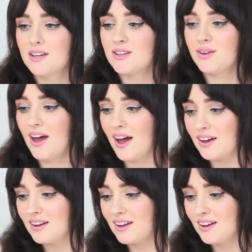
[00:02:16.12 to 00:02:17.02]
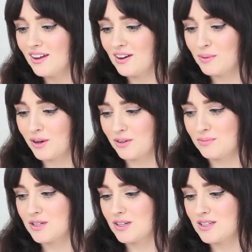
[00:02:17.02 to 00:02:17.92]
So yeah, oh my god, I'm
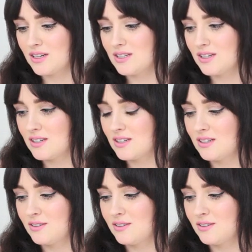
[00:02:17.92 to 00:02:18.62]
so excited.